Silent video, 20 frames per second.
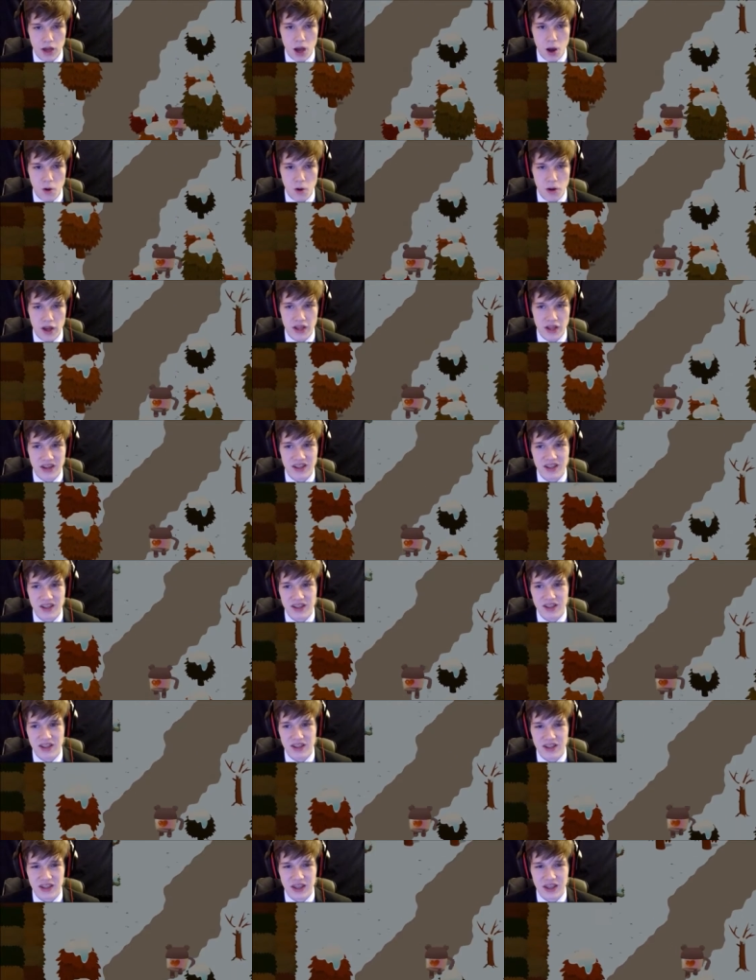going.
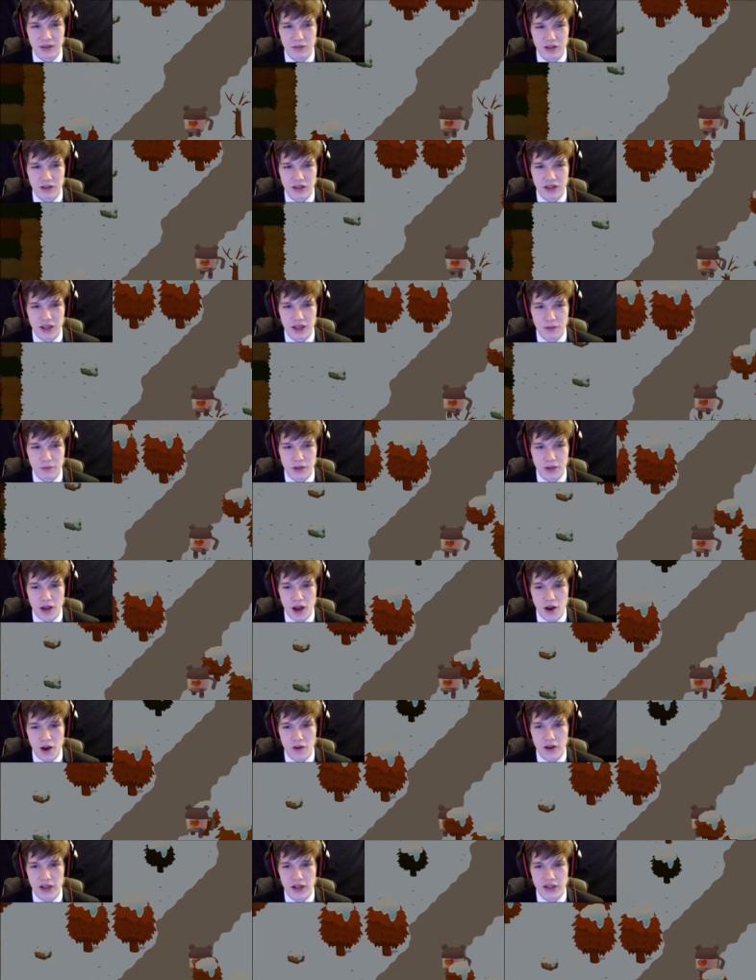Keep, keep
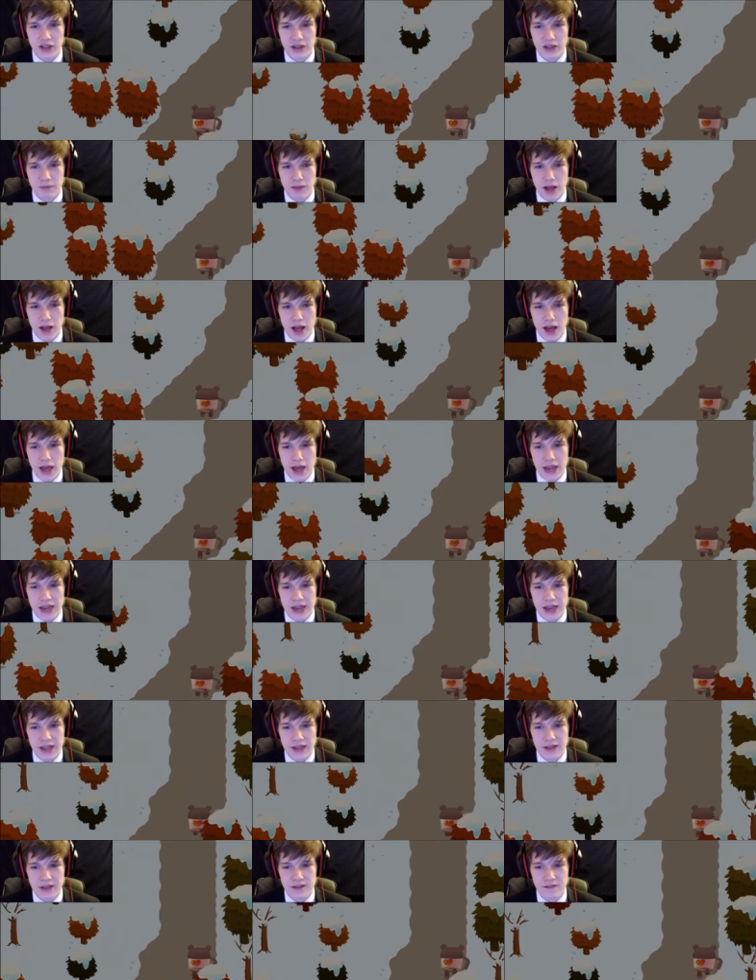going. Come on.
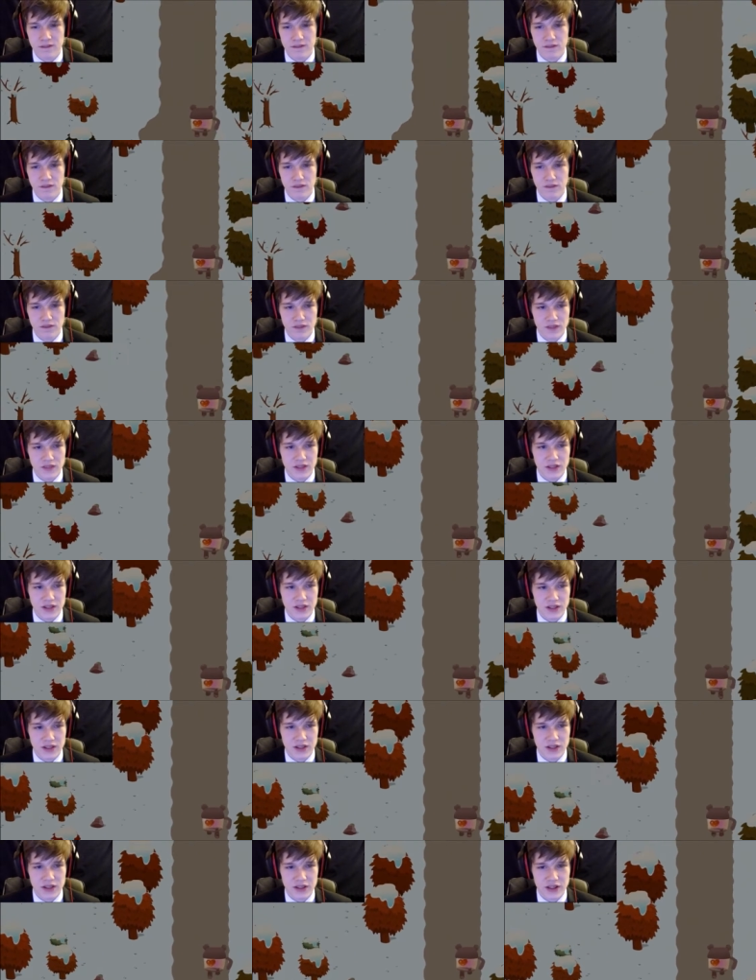
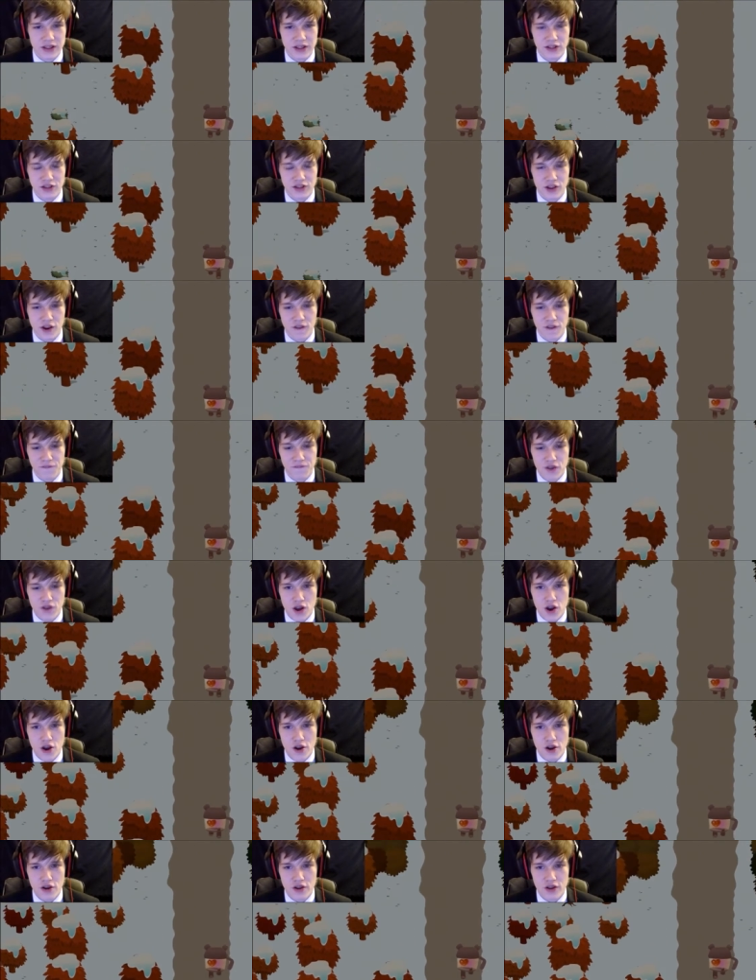There's no
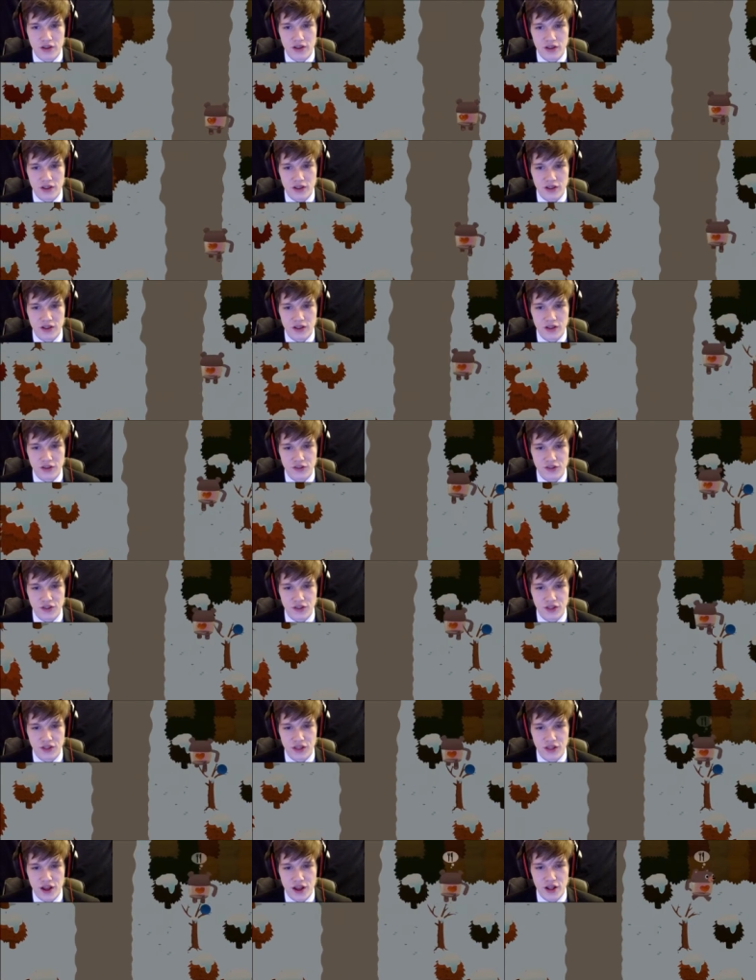food. There's
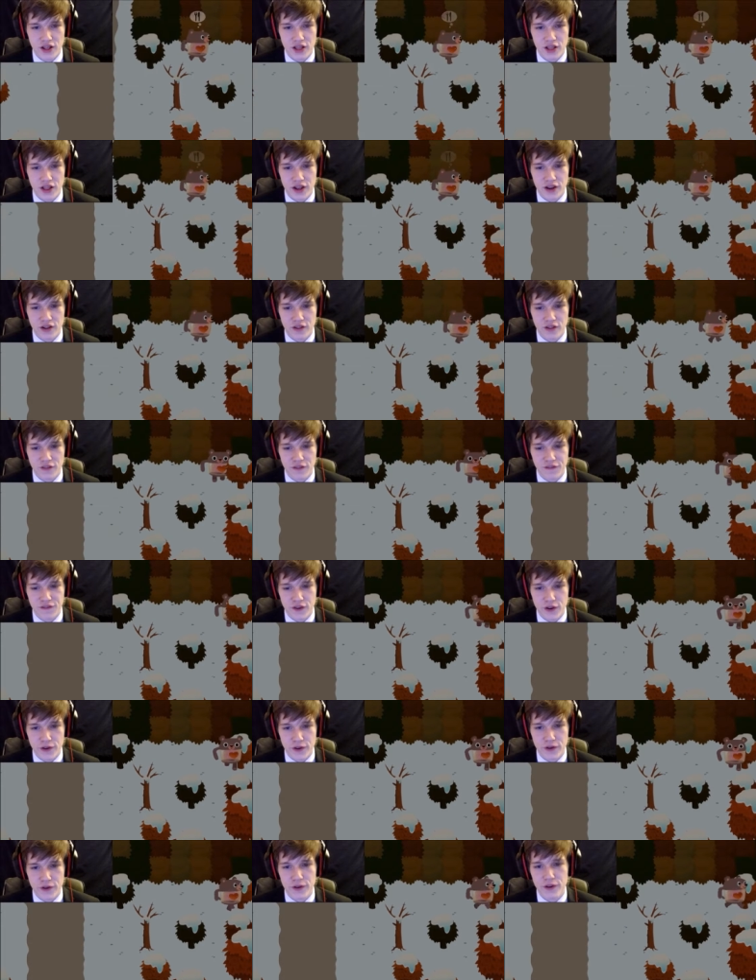very little
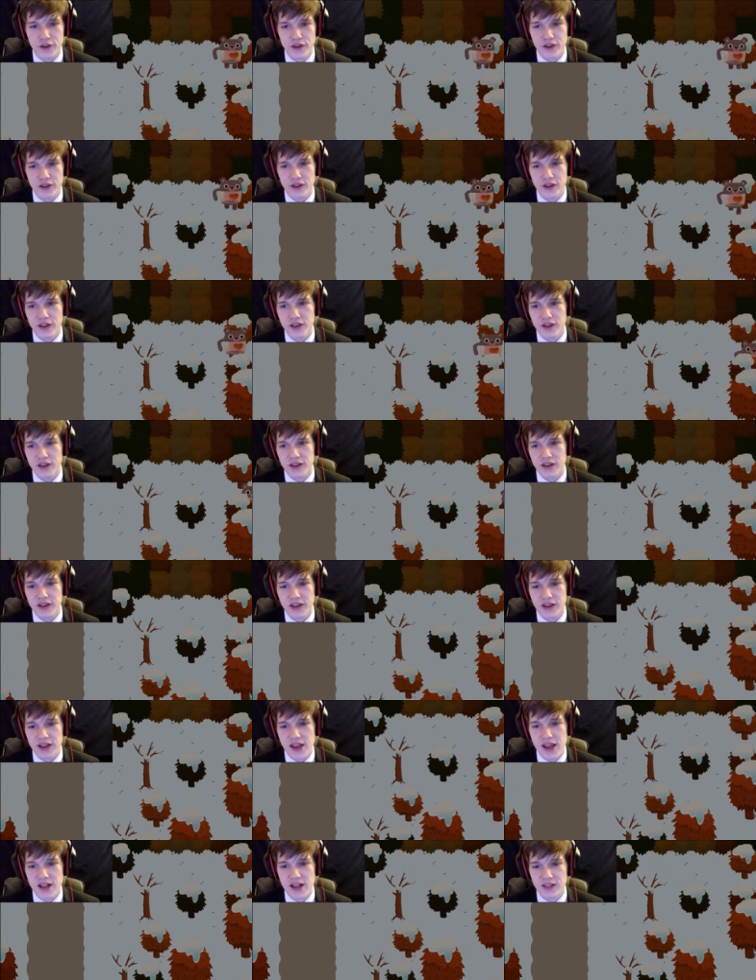food.
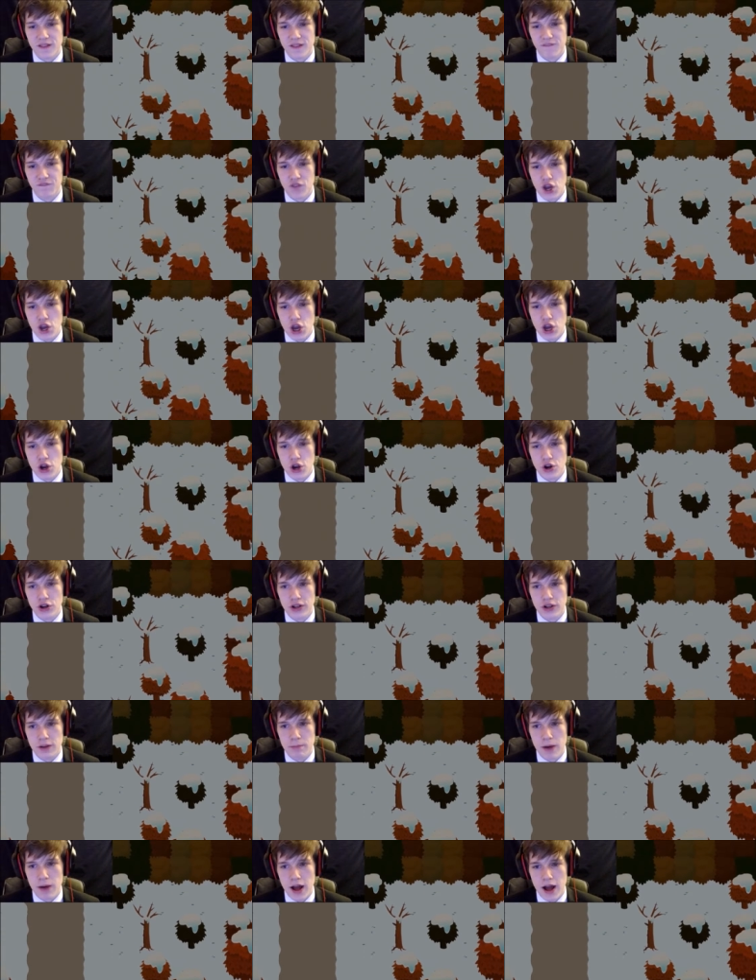Eat the food.
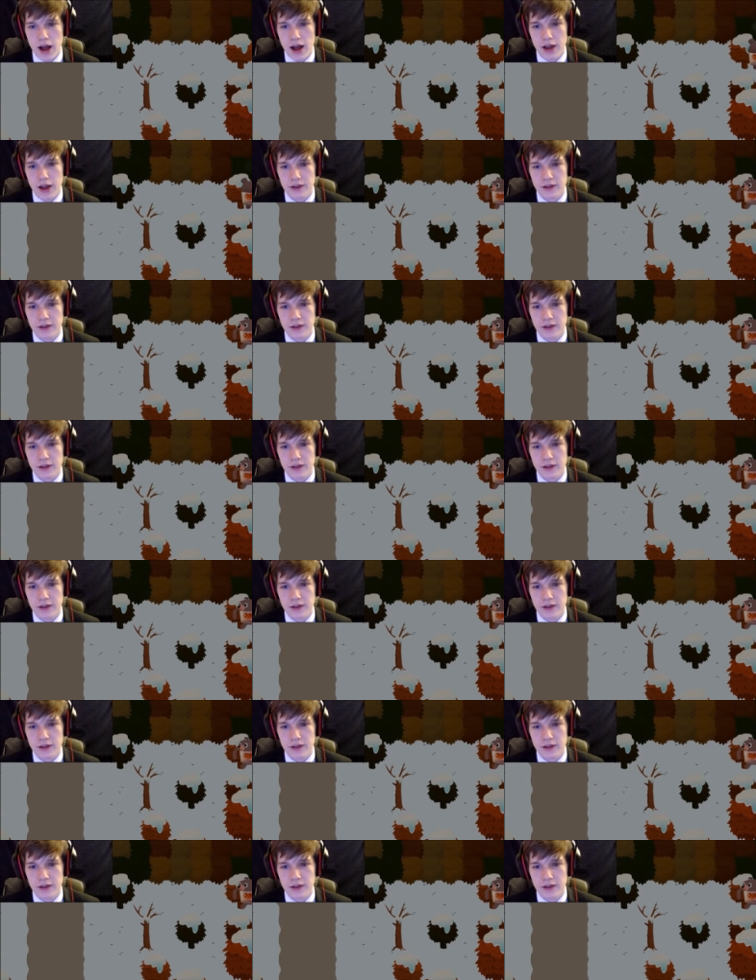Come on.